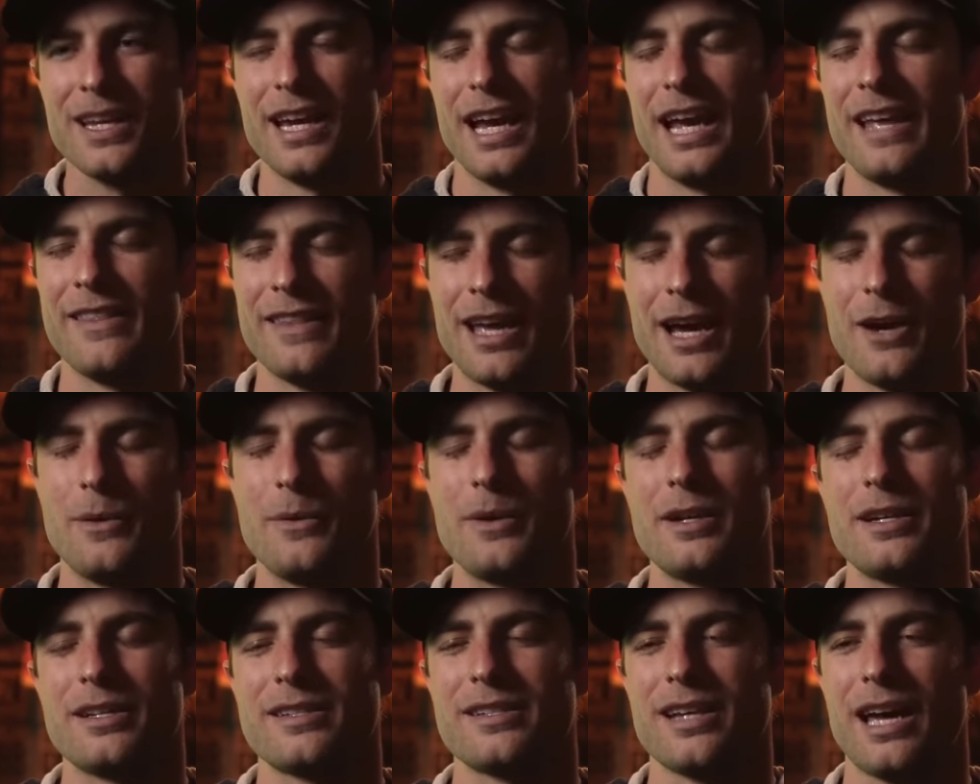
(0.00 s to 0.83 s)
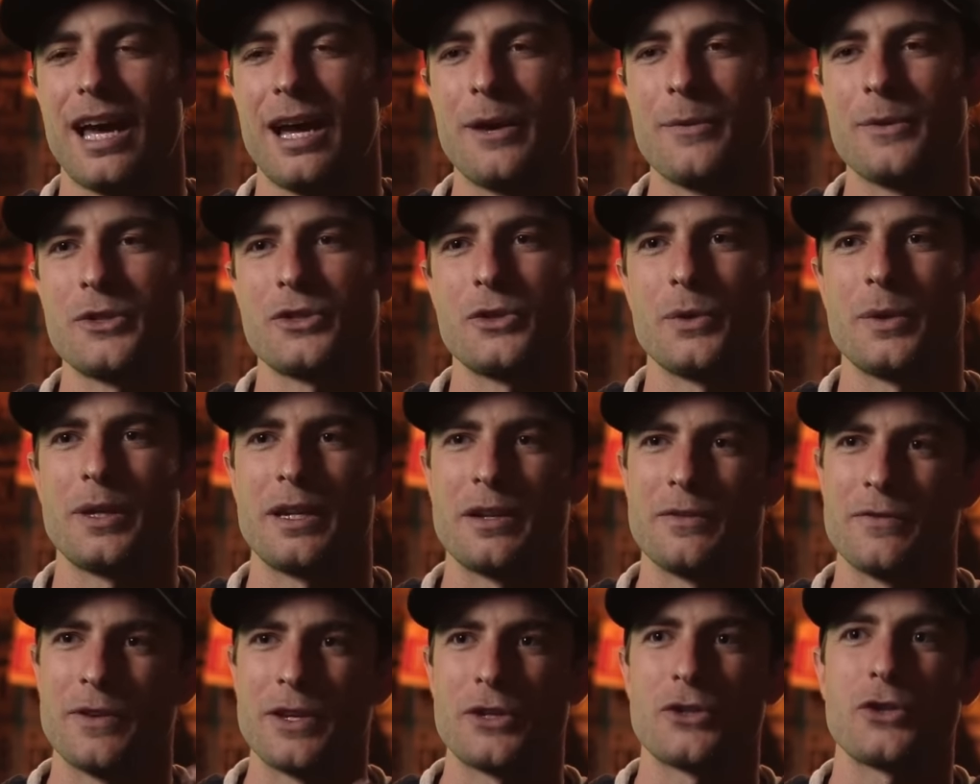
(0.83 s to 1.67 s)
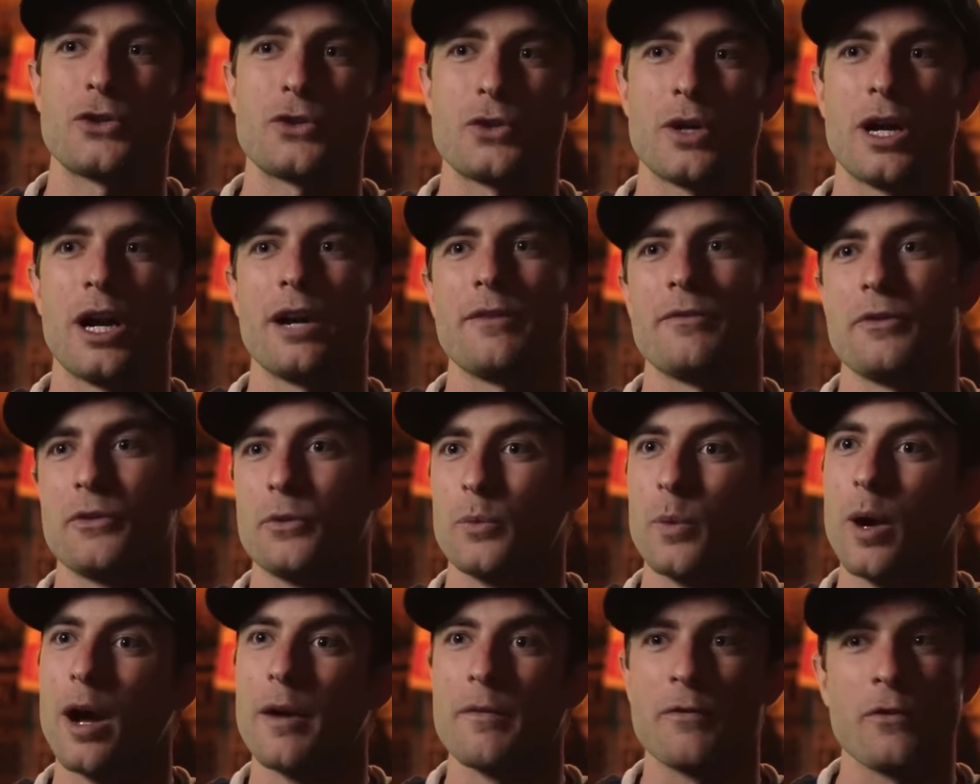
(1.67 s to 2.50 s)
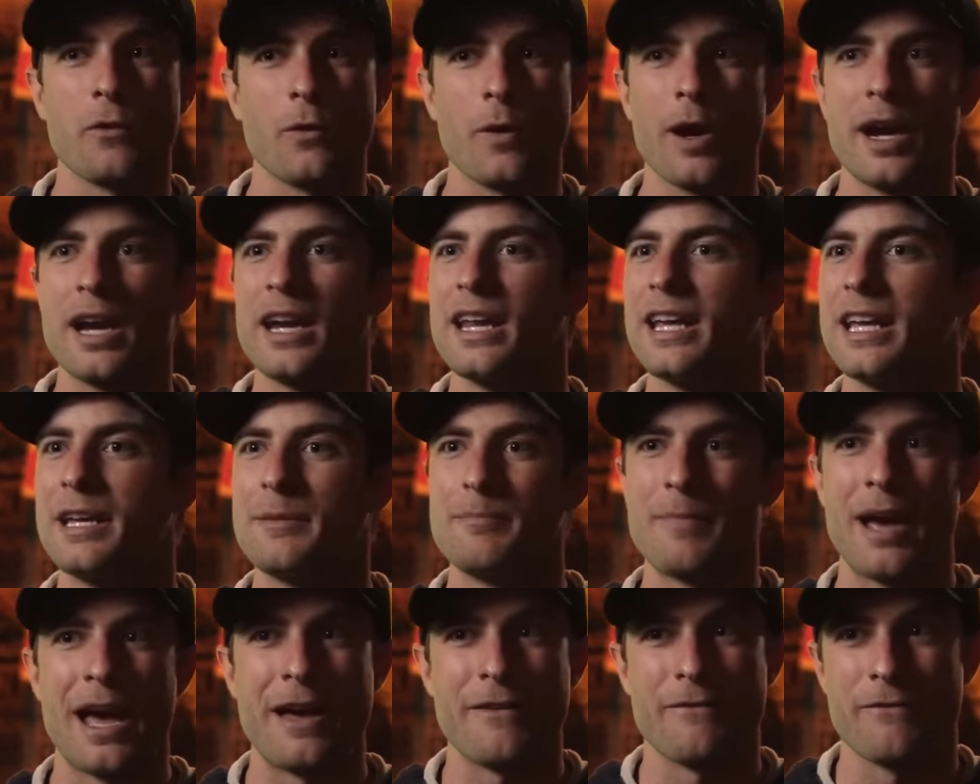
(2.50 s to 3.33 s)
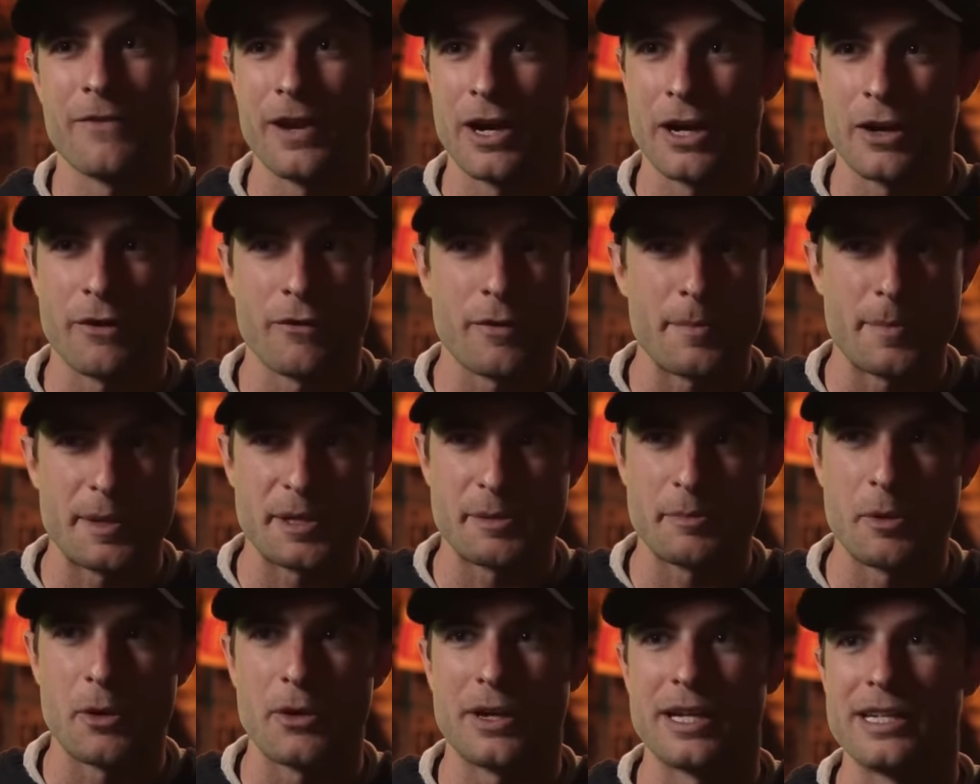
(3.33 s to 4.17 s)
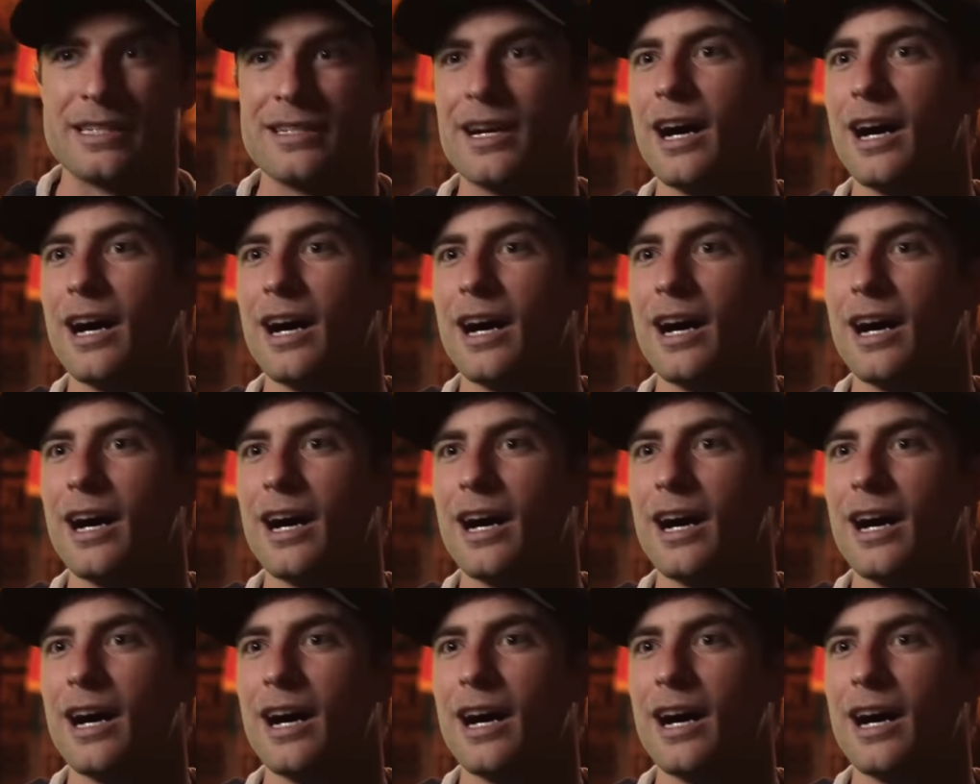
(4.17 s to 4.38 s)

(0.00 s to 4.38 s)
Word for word: And that was, I was doing Adventure Drive with Rob Ferretti, Matt Farah from The Smoking